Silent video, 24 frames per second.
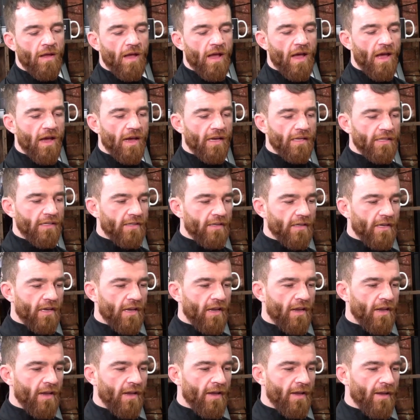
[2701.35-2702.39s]
I
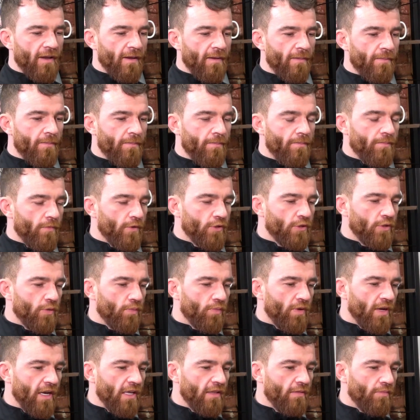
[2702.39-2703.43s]
what's the
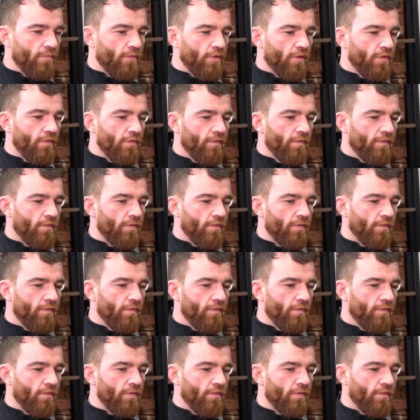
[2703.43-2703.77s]
word I'm looking